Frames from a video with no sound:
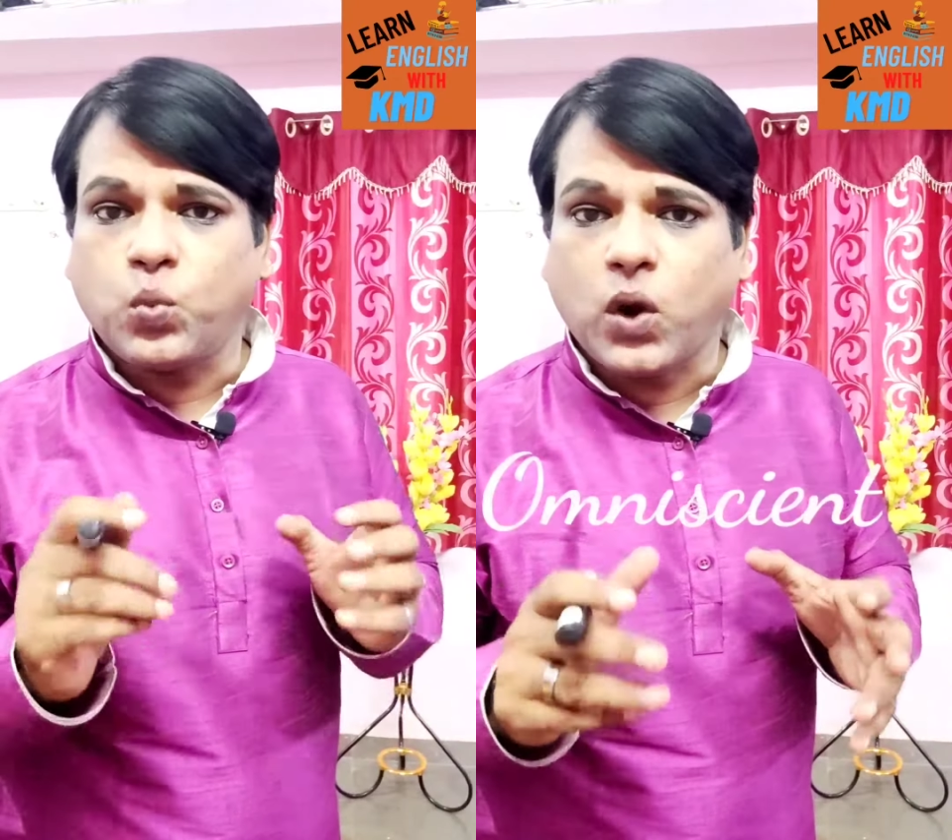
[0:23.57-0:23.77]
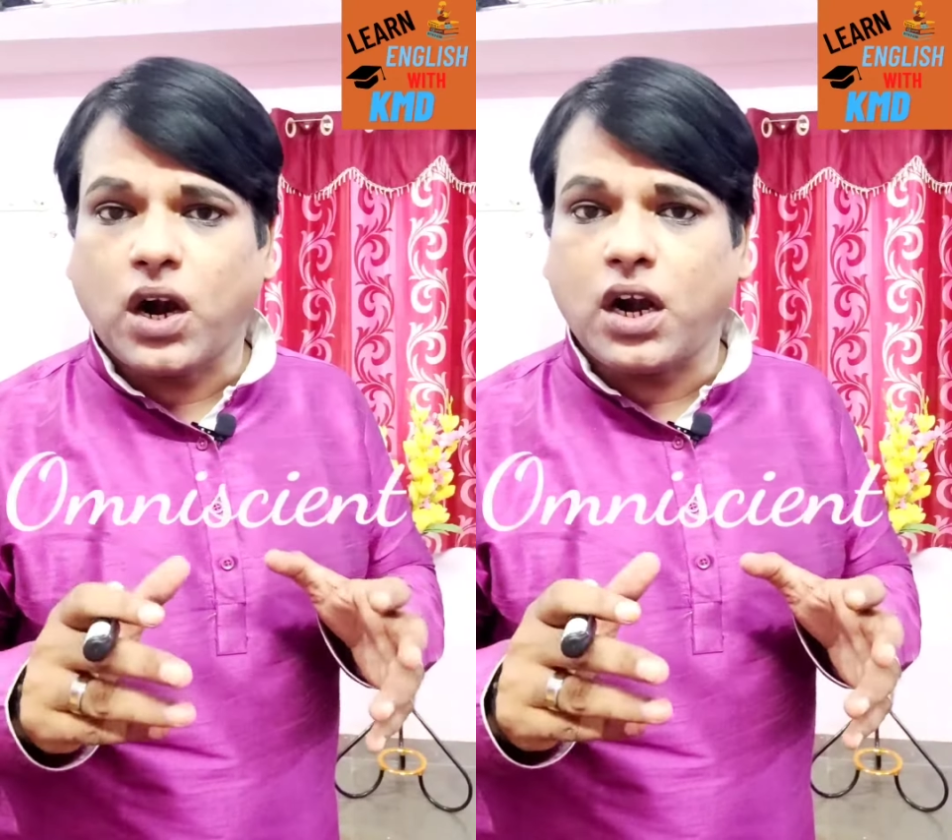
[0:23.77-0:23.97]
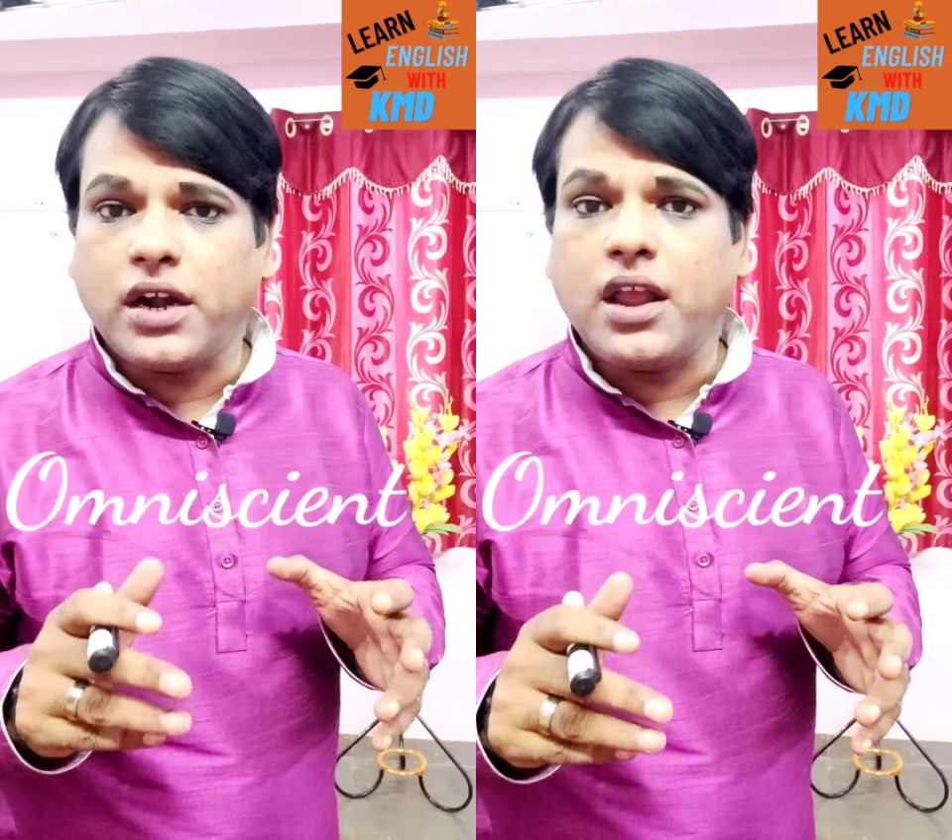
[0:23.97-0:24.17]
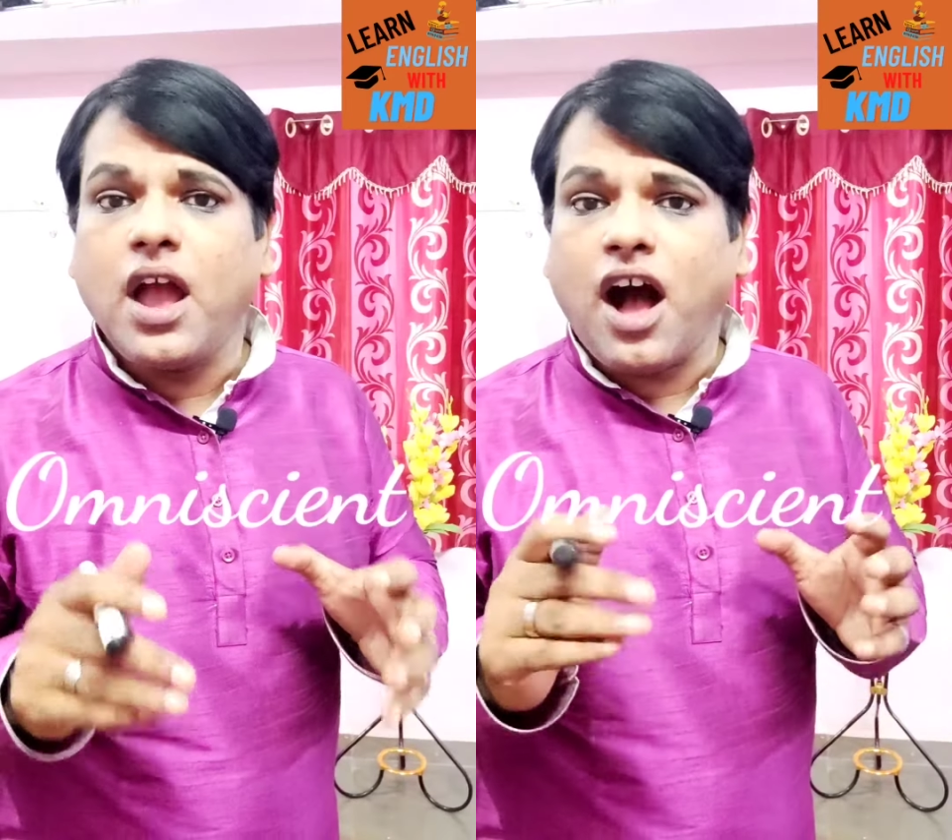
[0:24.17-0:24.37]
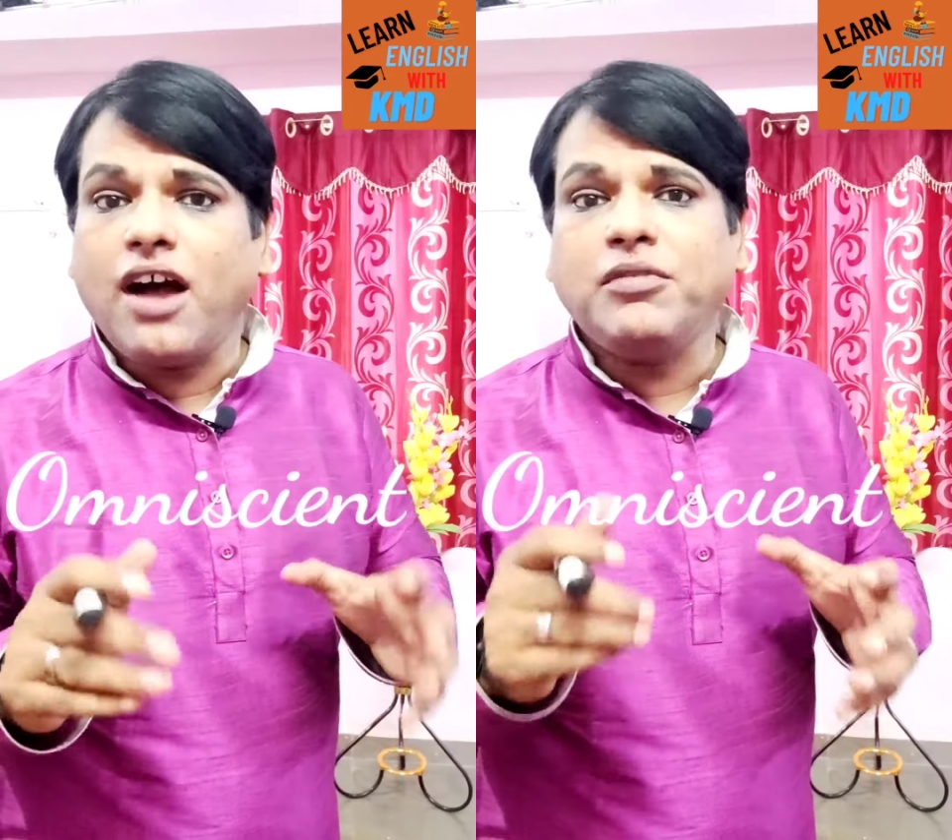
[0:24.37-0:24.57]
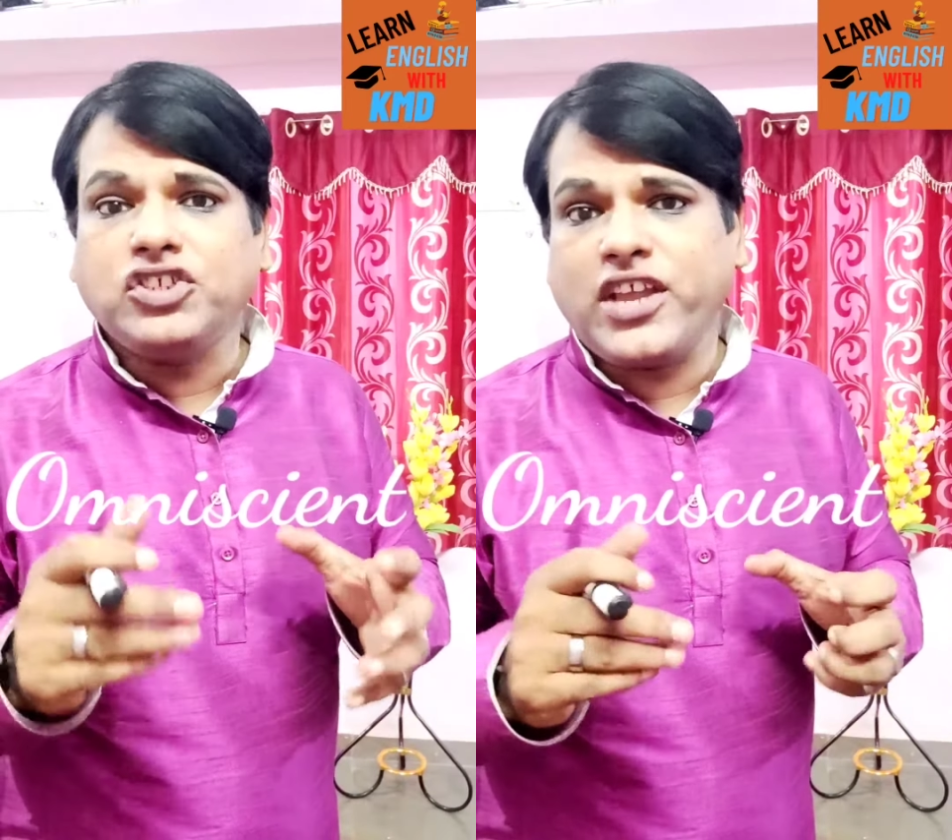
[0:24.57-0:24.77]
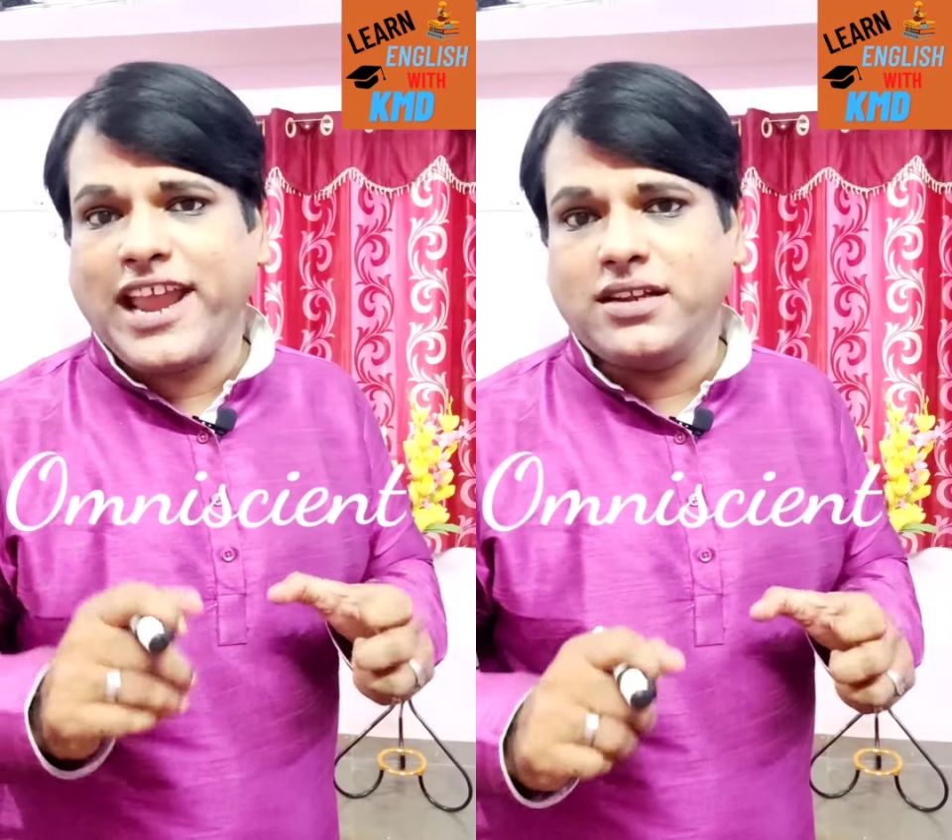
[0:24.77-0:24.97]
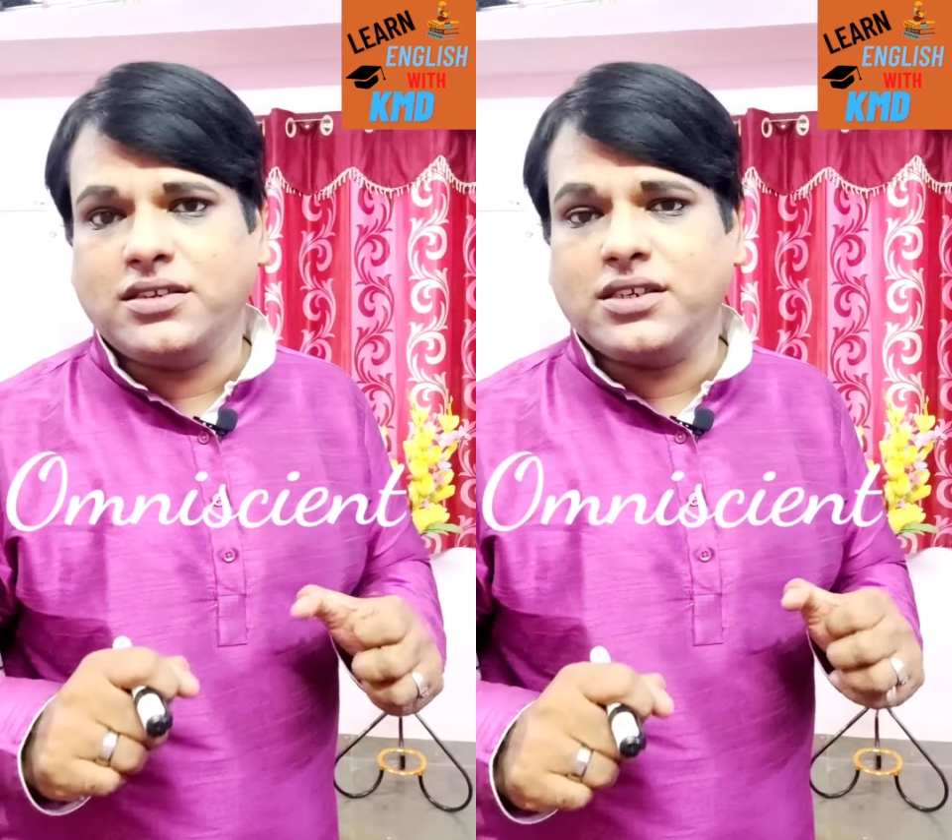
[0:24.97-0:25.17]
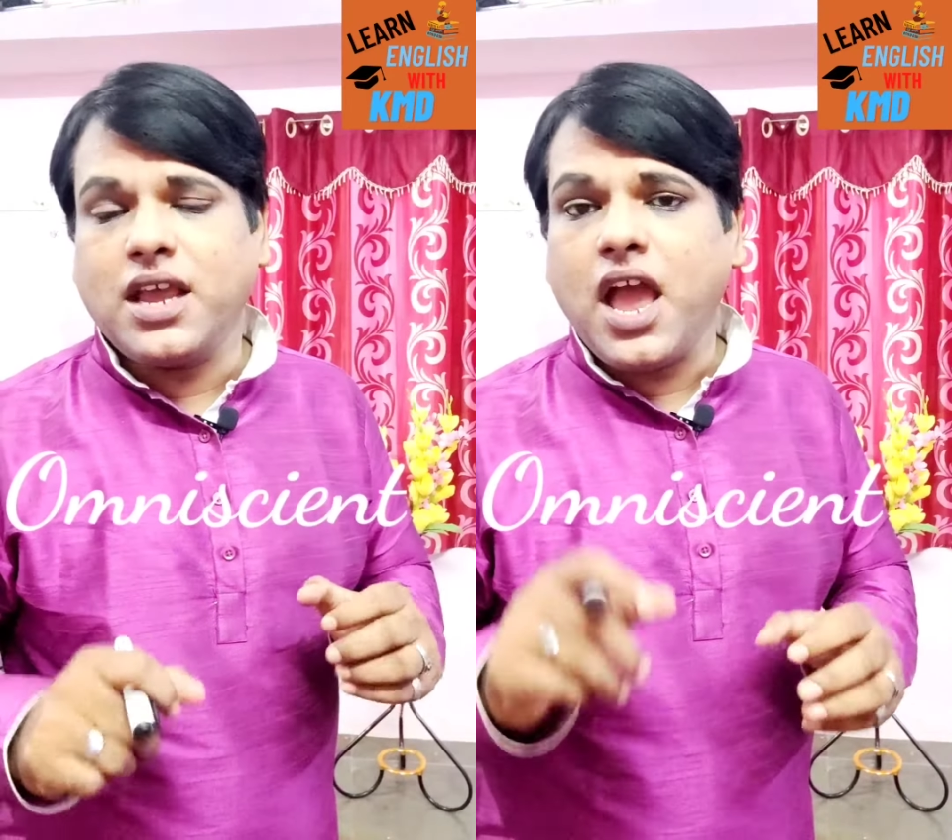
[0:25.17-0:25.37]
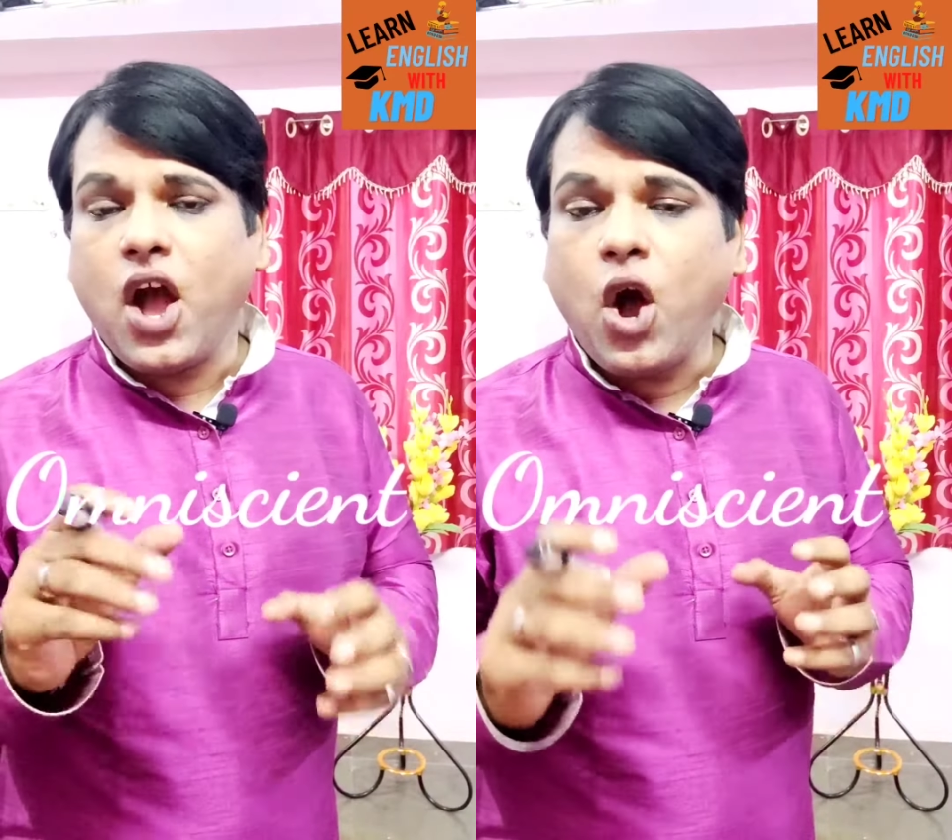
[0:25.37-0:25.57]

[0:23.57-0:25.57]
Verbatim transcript: word, omniscient.